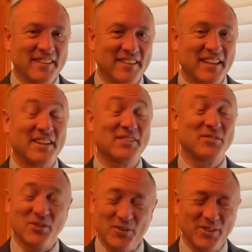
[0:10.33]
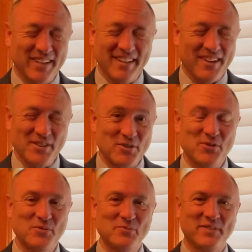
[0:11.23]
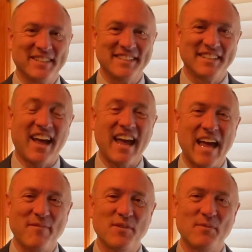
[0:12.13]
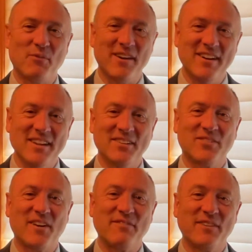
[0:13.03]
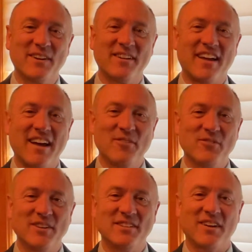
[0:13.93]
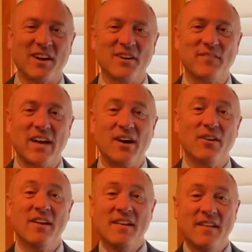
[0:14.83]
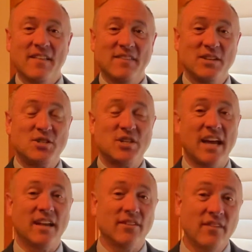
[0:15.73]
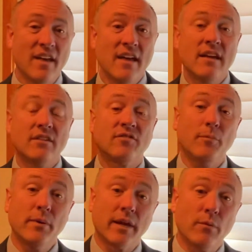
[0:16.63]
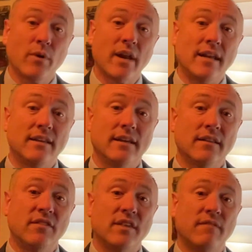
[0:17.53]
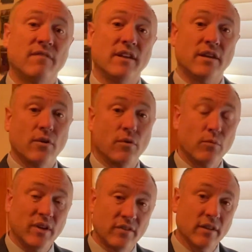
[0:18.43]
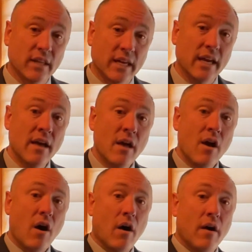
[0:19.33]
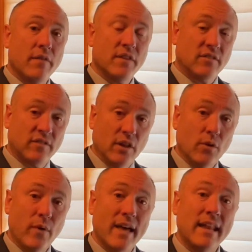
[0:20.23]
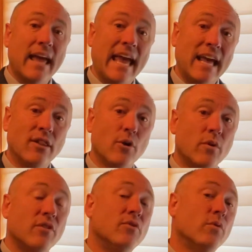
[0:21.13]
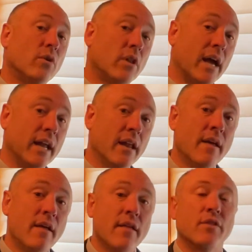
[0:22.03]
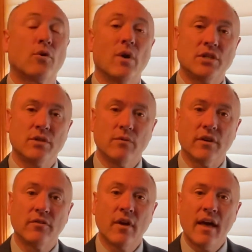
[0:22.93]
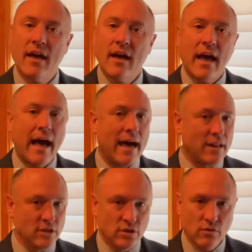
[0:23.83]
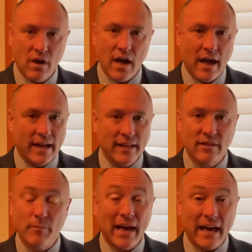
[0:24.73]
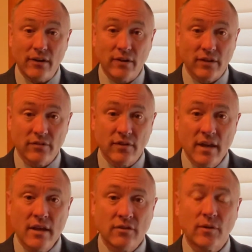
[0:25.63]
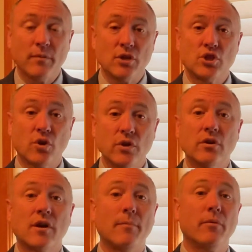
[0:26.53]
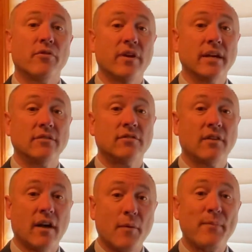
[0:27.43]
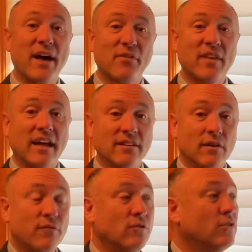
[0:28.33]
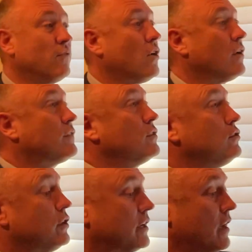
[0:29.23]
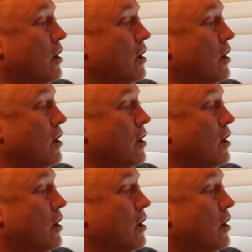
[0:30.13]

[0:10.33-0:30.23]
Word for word: That is totally not true, but I happen to be wearing it, so I figured I would talk about these shades. Somebody, when I did the video recently on the Silhouette Halo with DuoLite, the question was, how did you hide the batteries? So I'm going to show you a couple things about that. Now, first of all, if you look